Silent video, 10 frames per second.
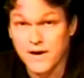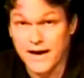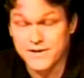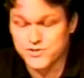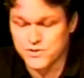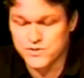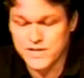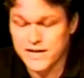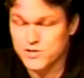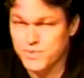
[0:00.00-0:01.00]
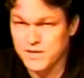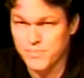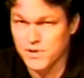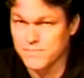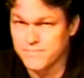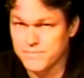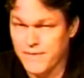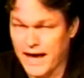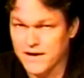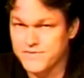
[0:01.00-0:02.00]
And as soon as you catch people
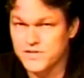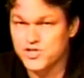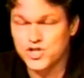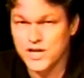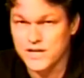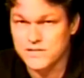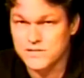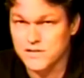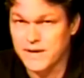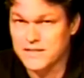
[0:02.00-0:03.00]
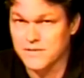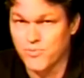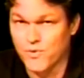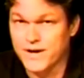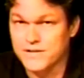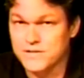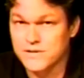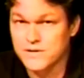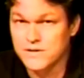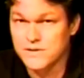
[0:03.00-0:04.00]
having to cheat to make their point,
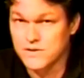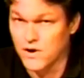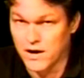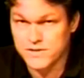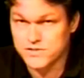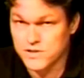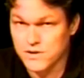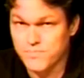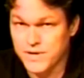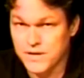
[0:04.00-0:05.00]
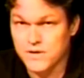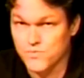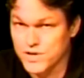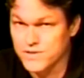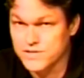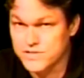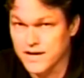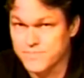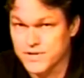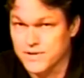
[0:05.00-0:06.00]
you ought to start being really
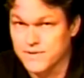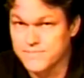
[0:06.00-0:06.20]
skeptical.